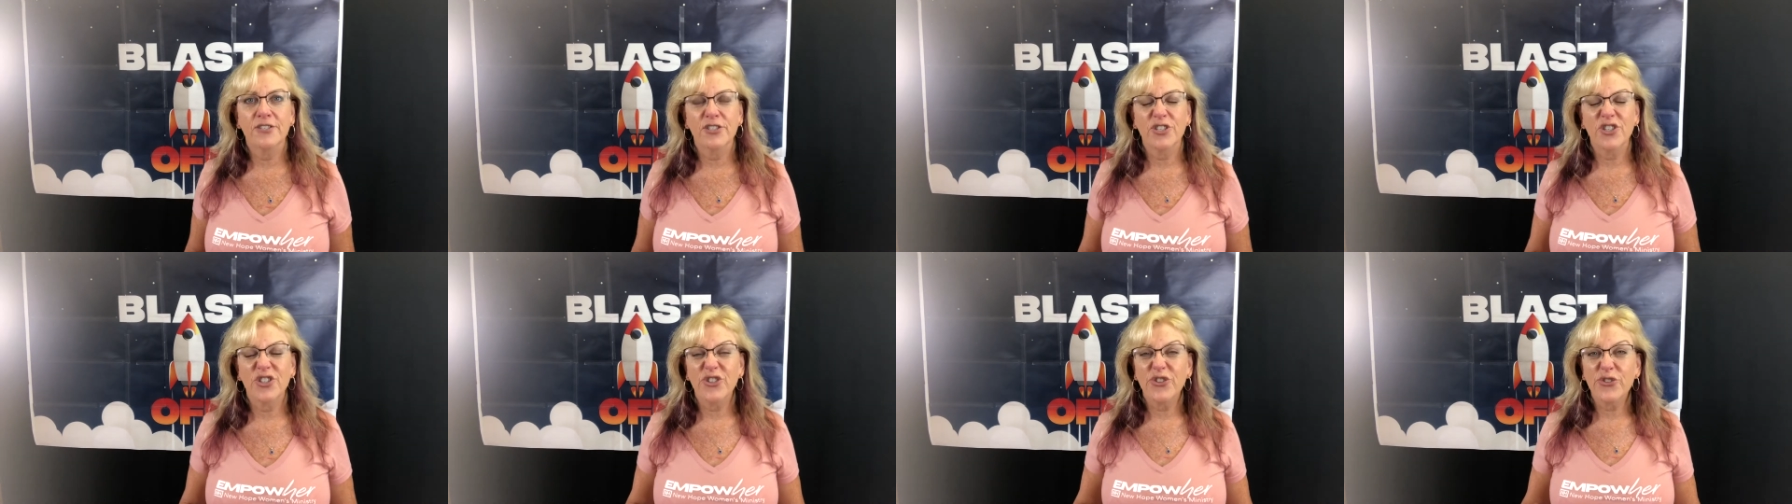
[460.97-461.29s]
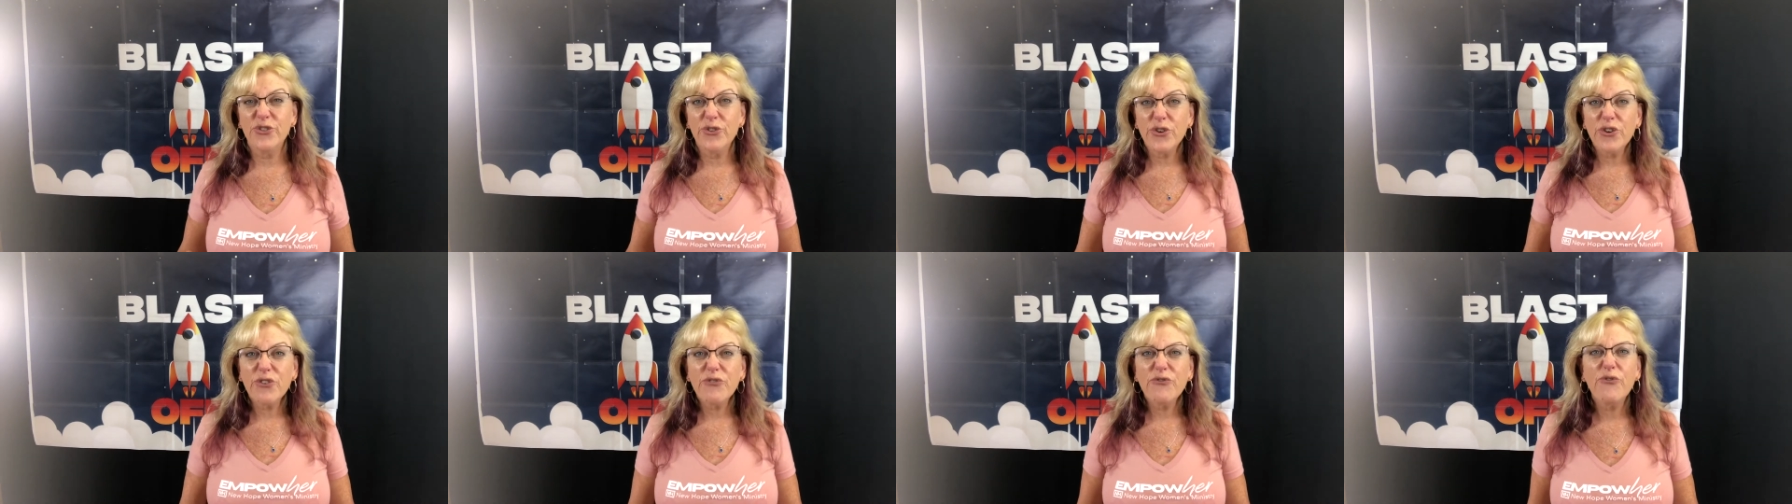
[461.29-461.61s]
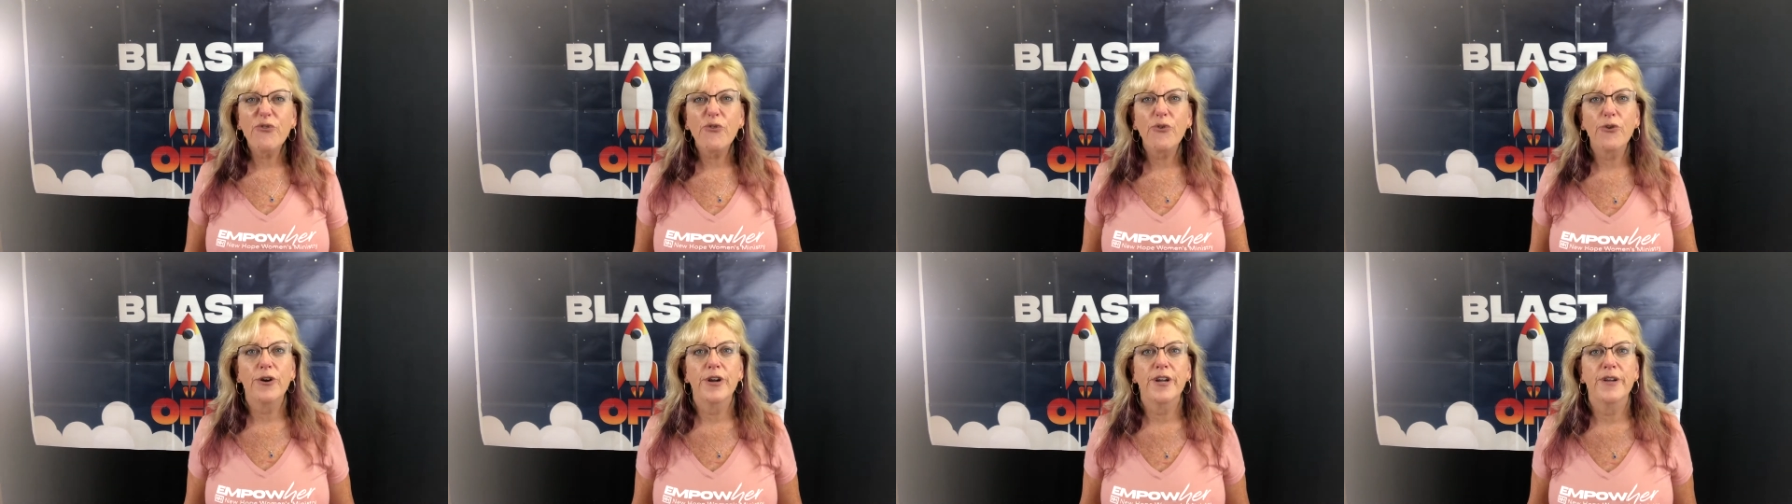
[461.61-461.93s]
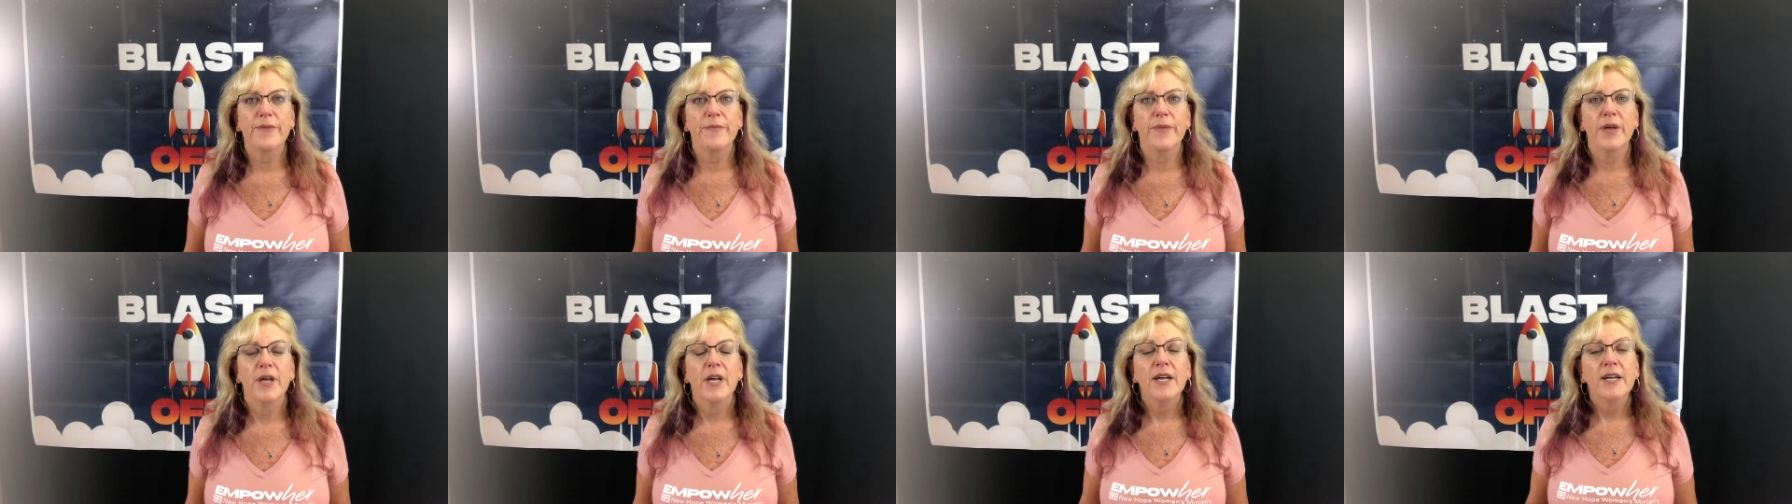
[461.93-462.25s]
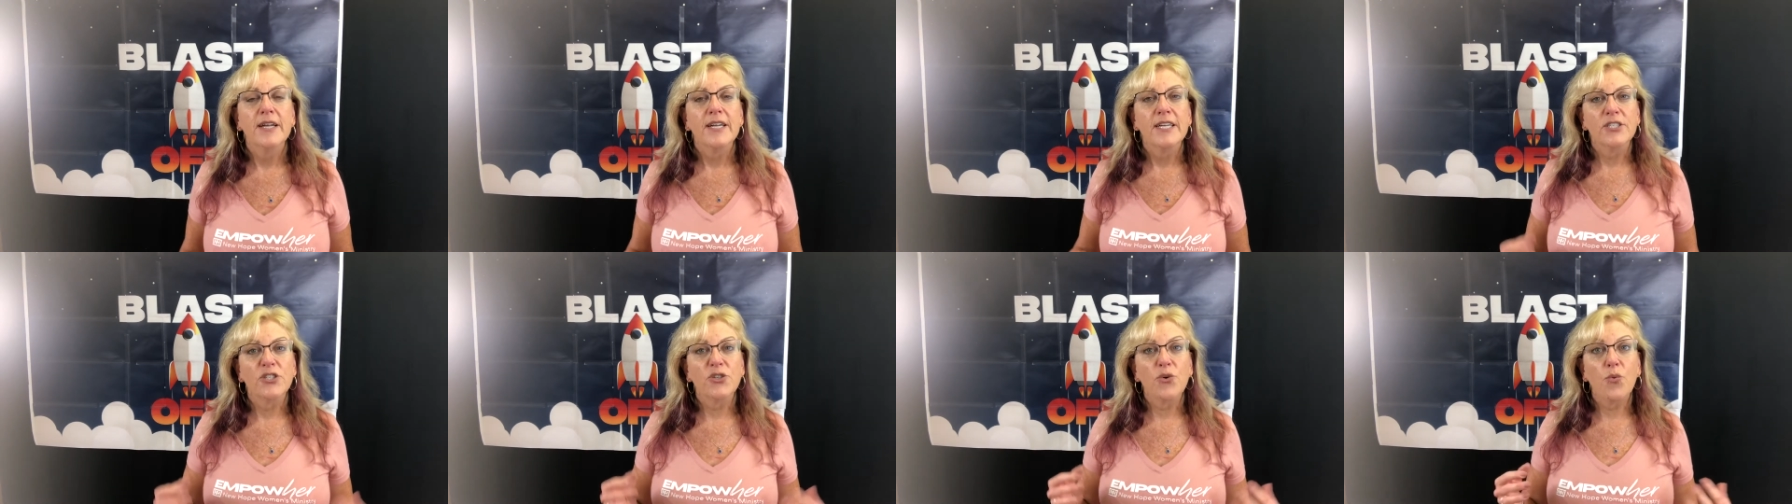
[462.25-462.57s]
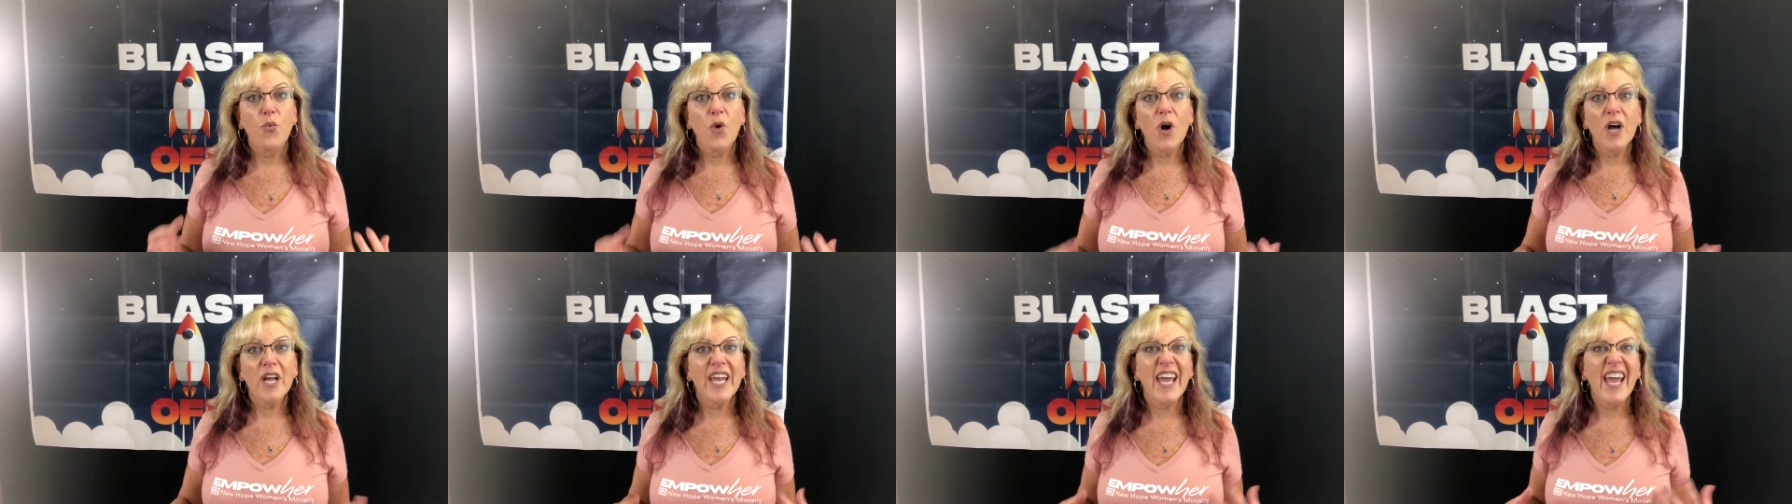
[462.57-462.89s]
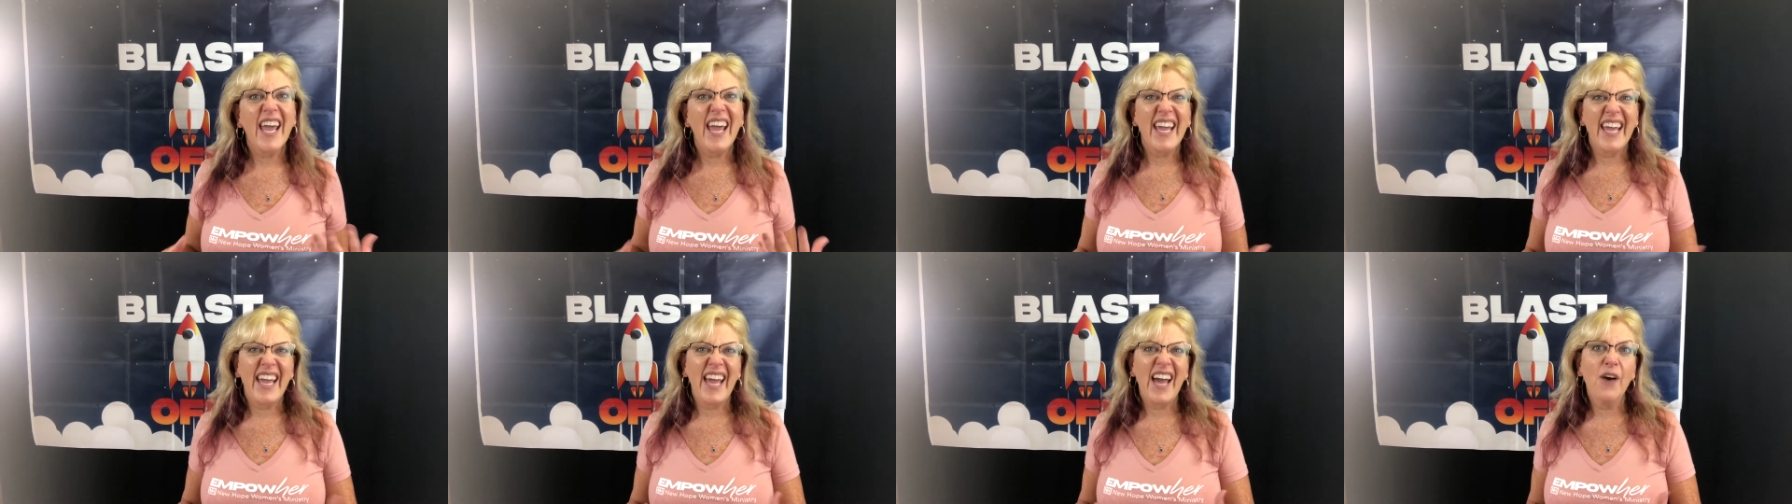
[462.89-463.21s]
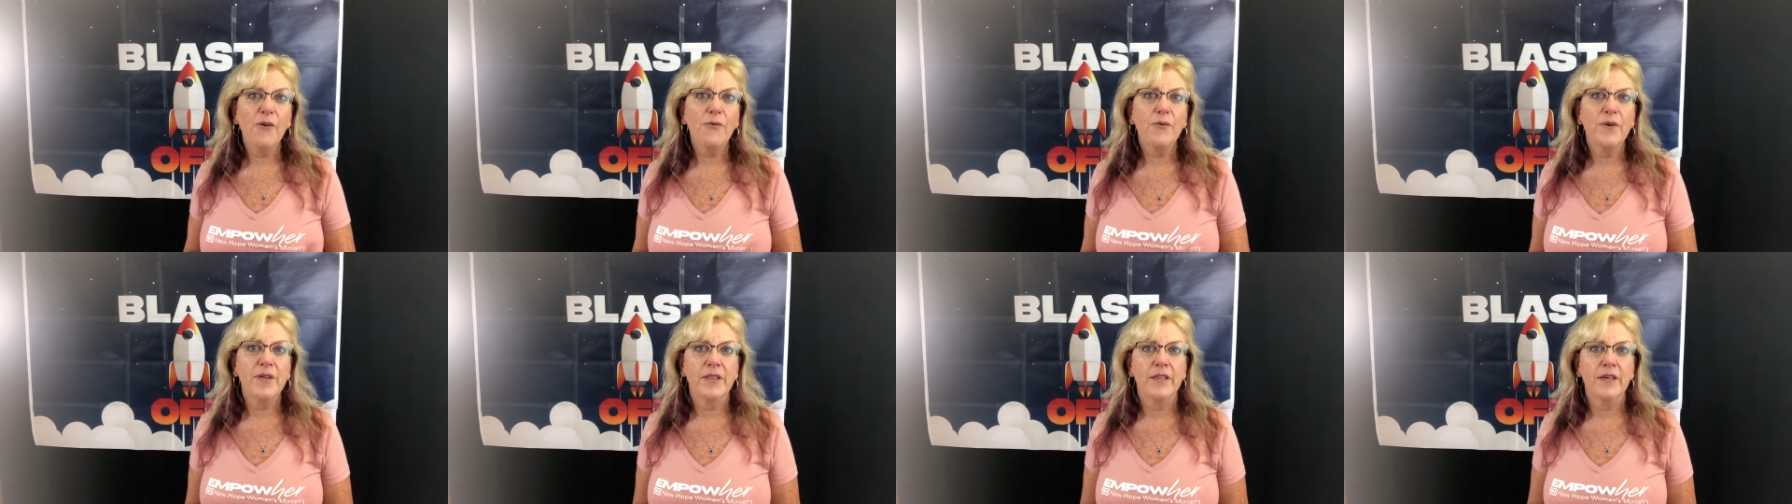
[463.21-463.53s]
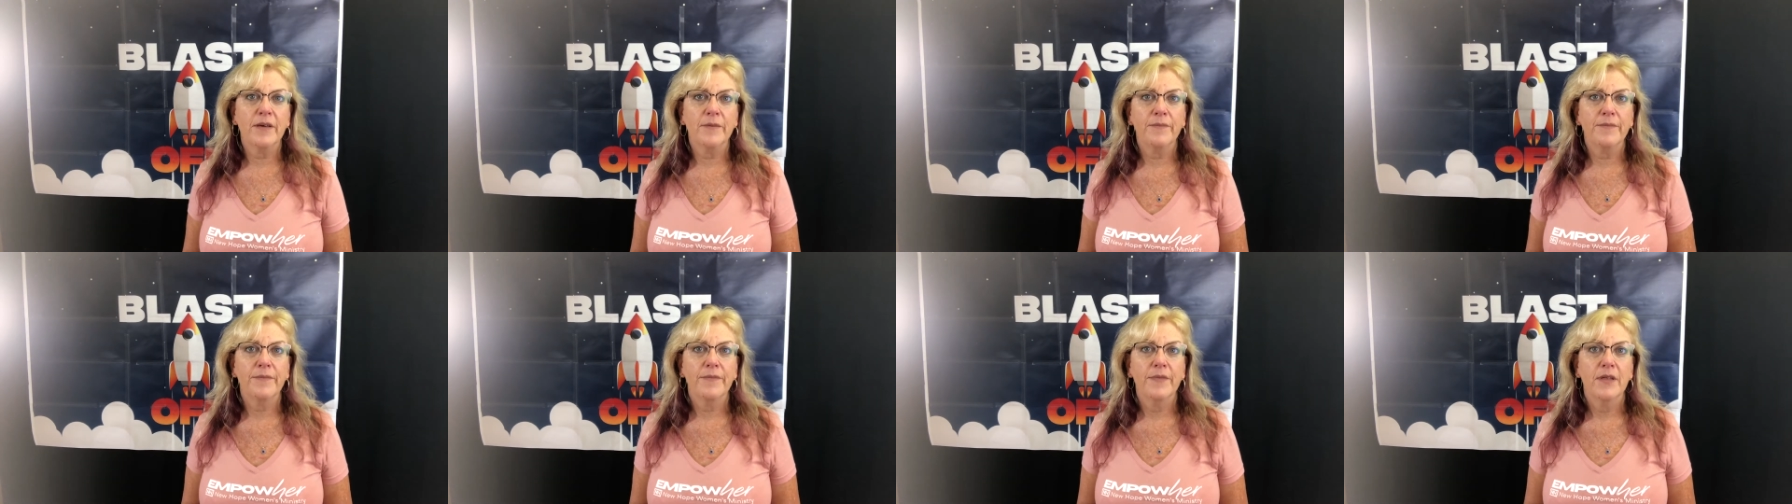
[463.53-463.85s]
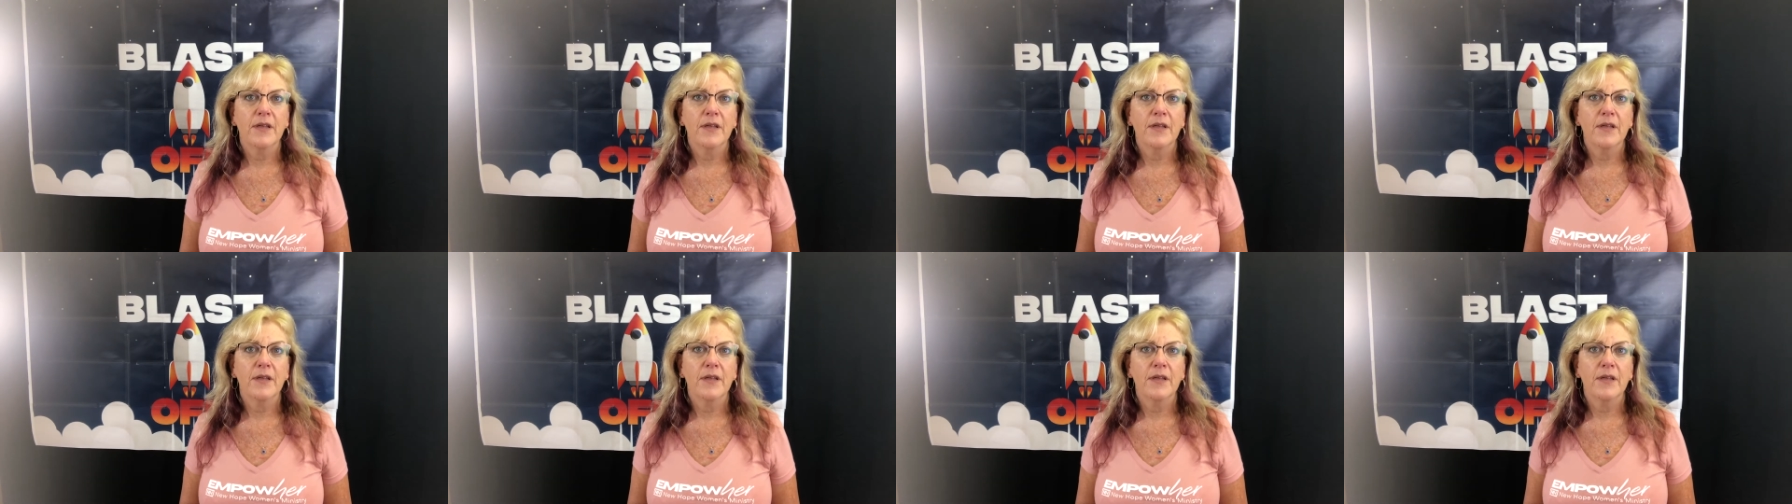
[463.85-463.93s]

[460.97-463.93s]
to look for him, to want to hang out with him.